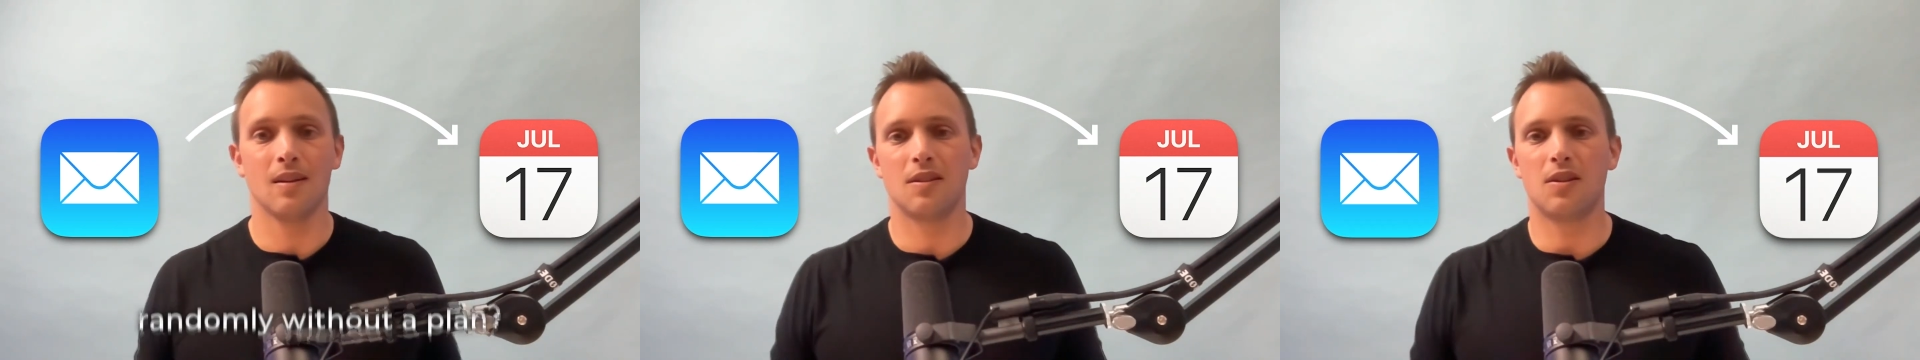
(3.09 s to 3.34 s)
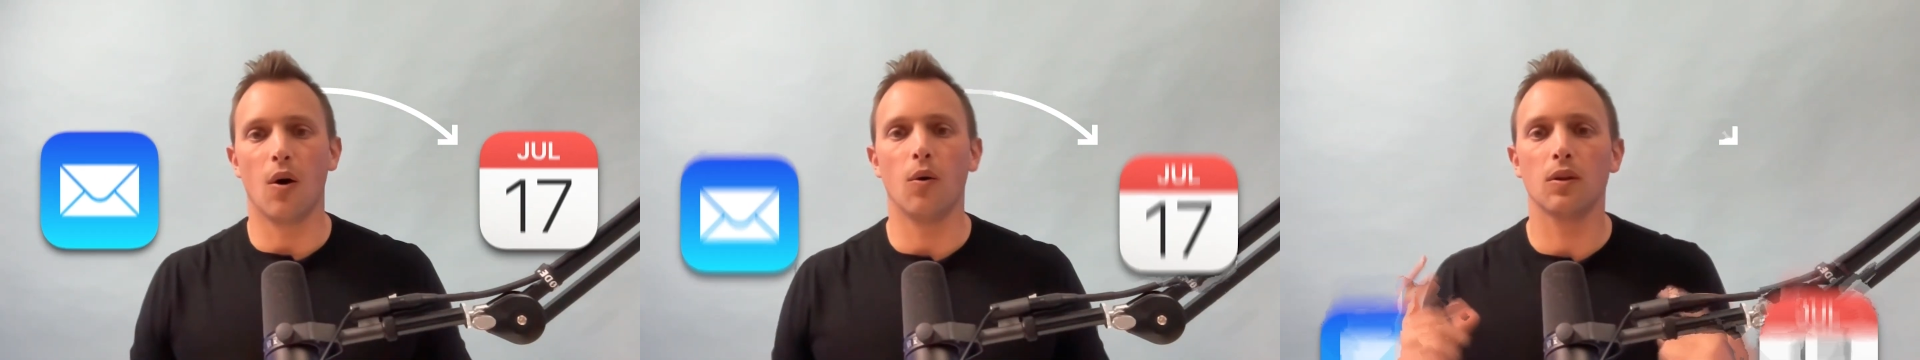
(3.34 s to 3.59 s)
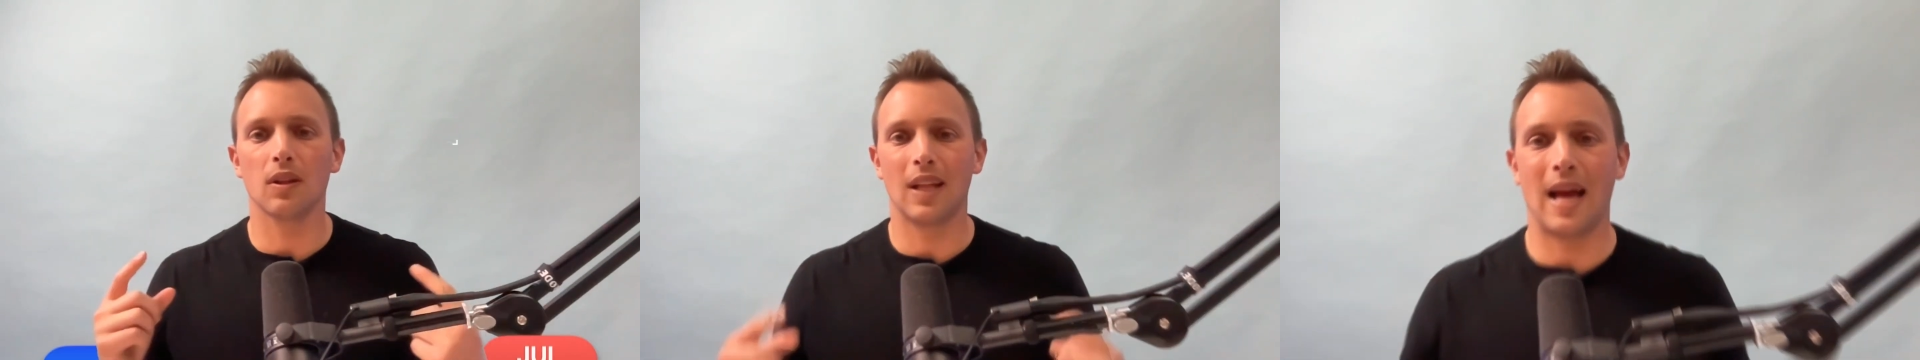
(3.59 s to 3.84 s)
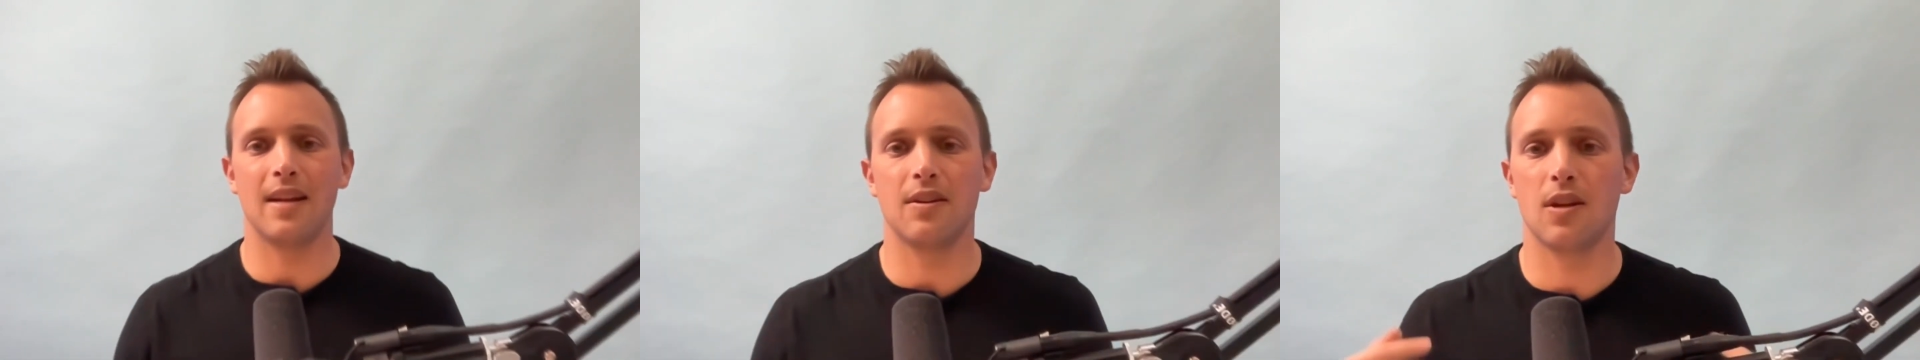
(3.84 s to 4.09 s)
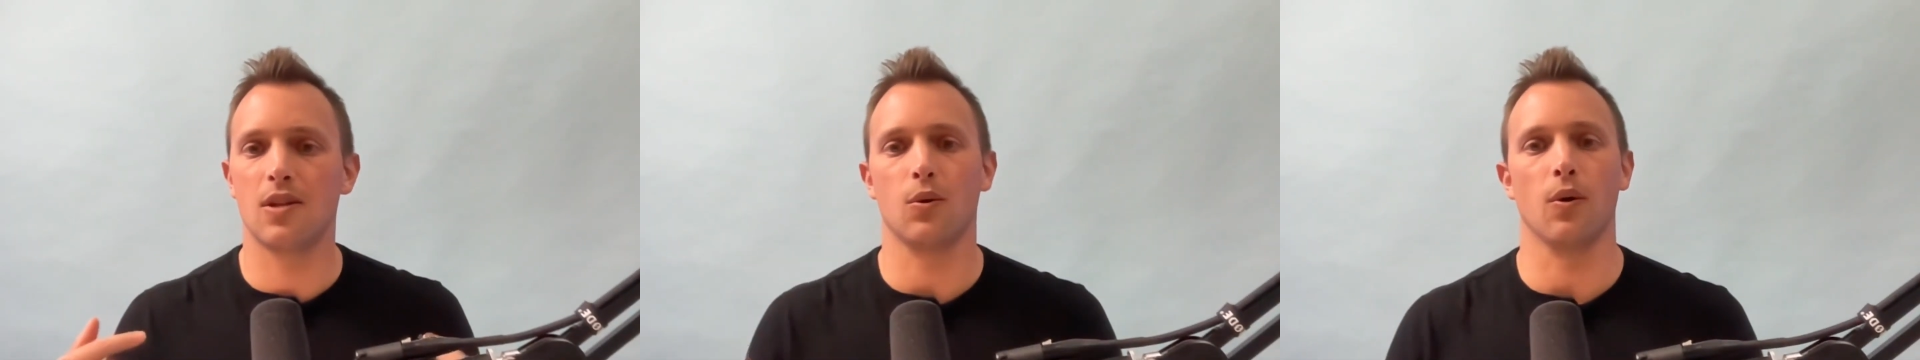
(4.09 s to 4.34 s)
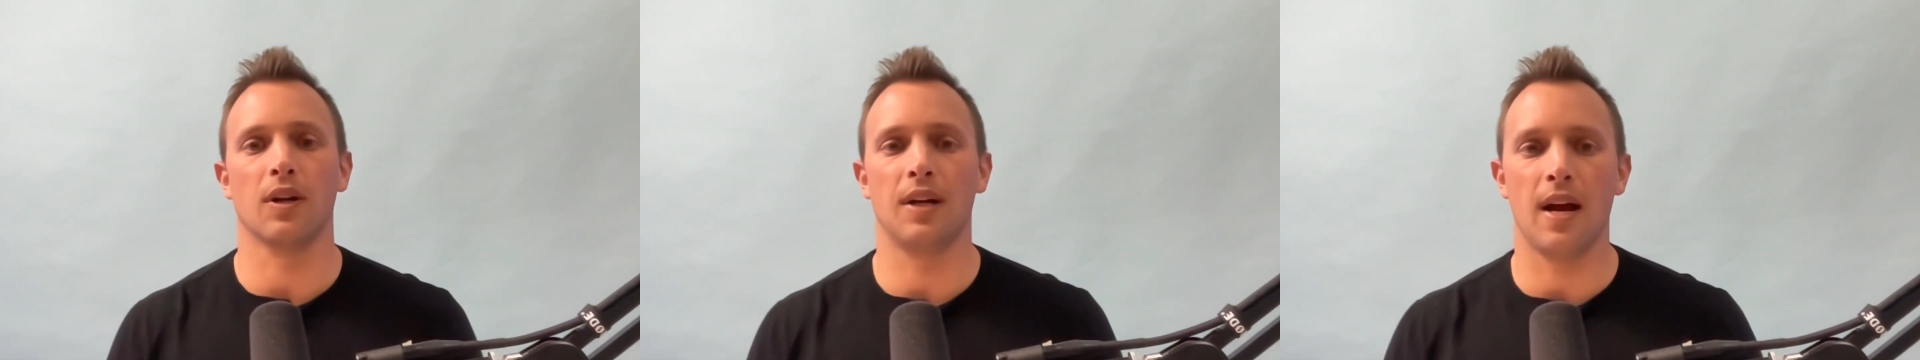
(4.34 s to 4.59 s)
Don't let
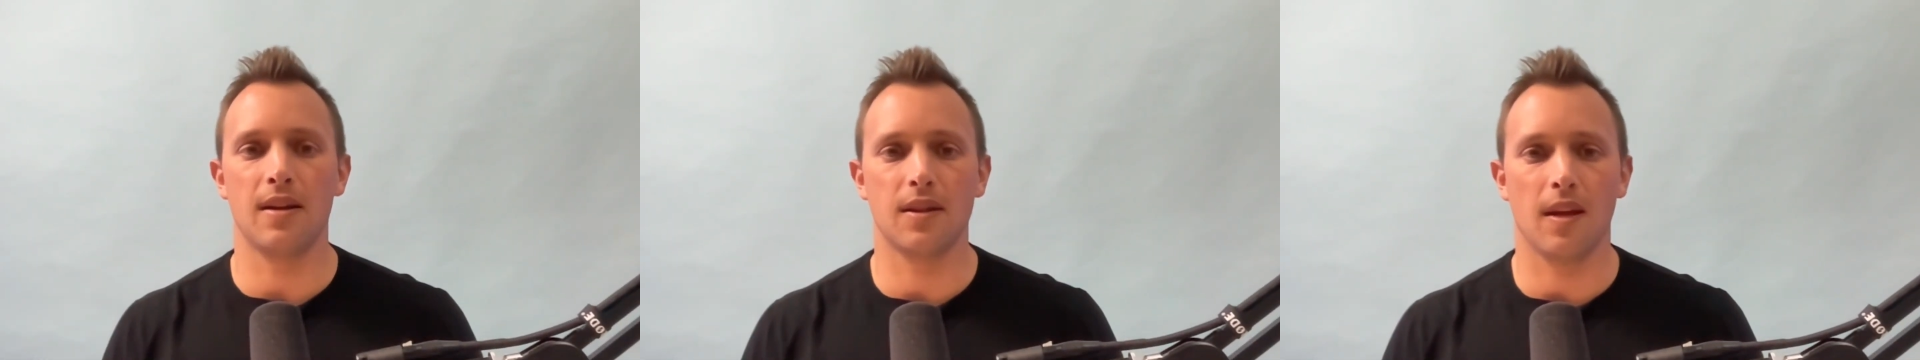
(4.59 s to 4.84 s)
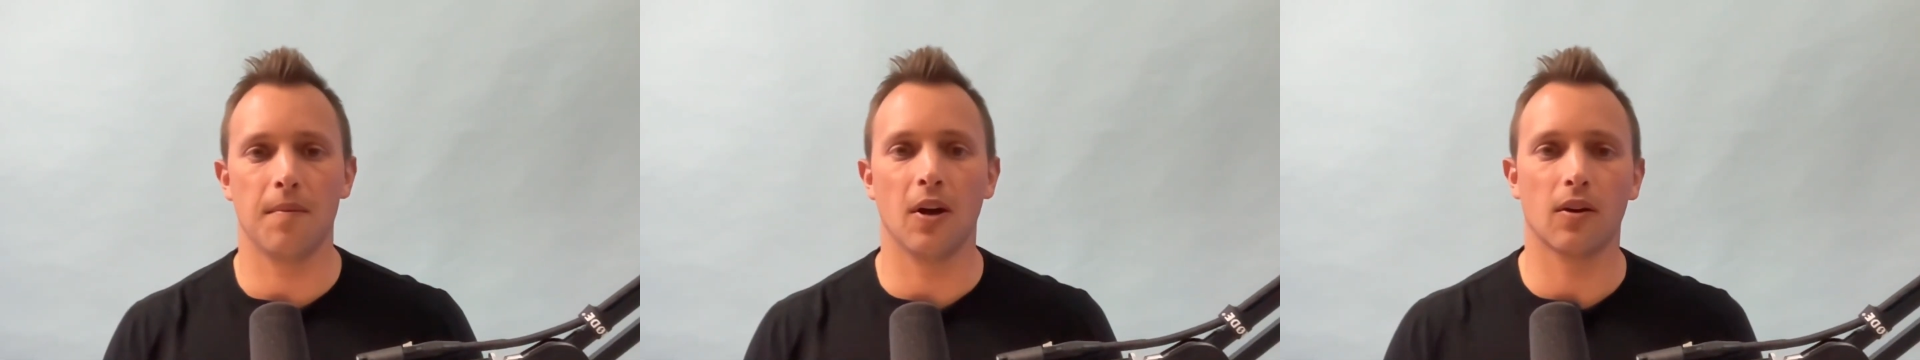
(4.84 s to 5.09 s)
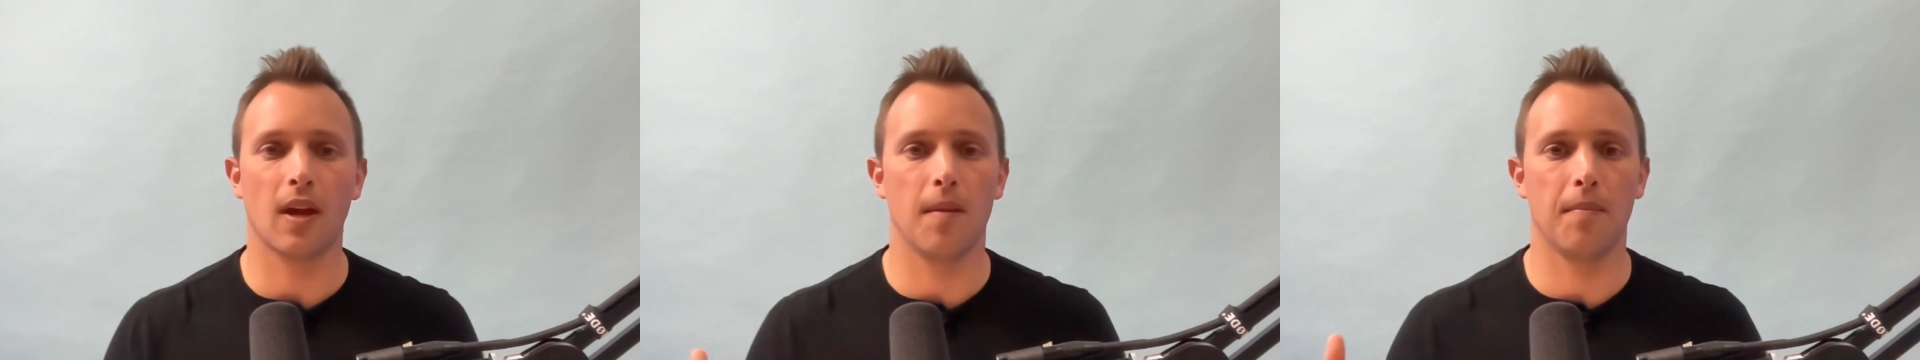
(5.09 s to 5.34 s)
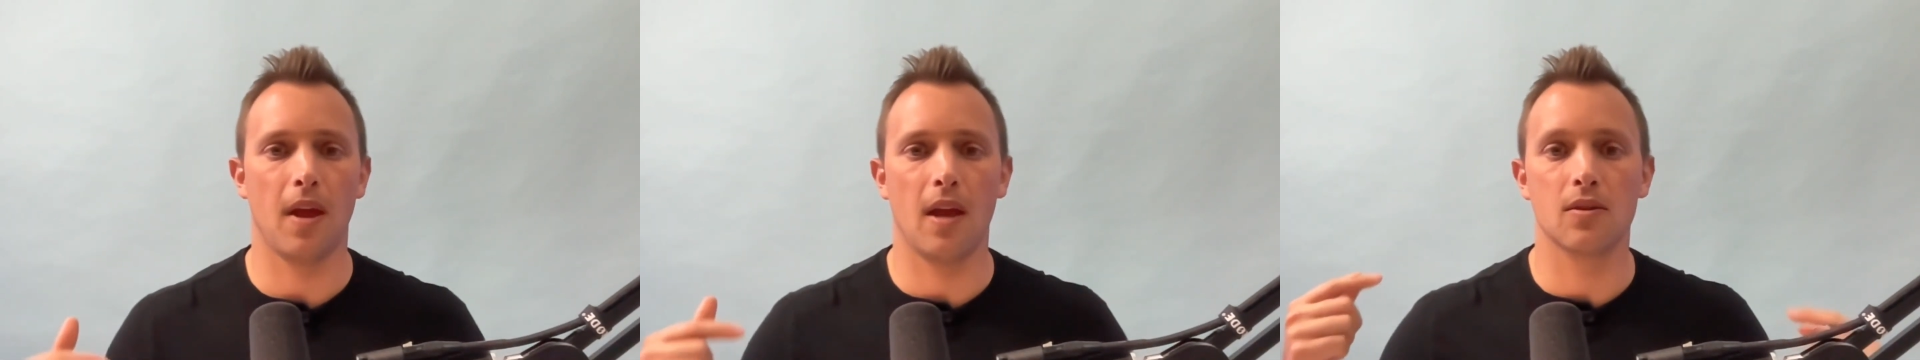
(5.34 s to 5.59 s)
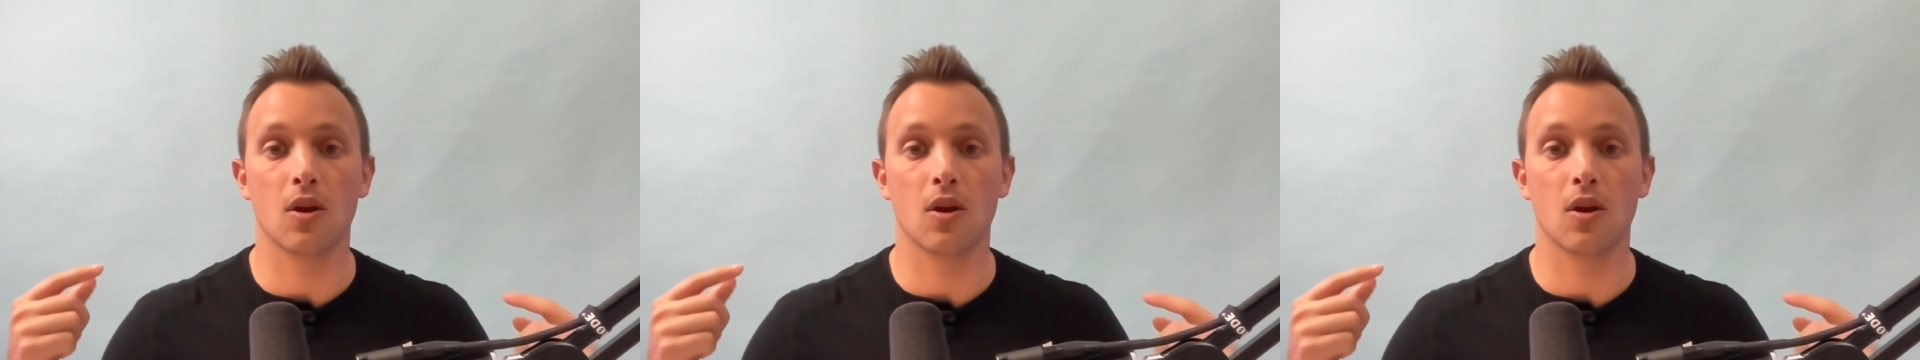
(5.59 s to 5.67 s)
disorganized email campaigns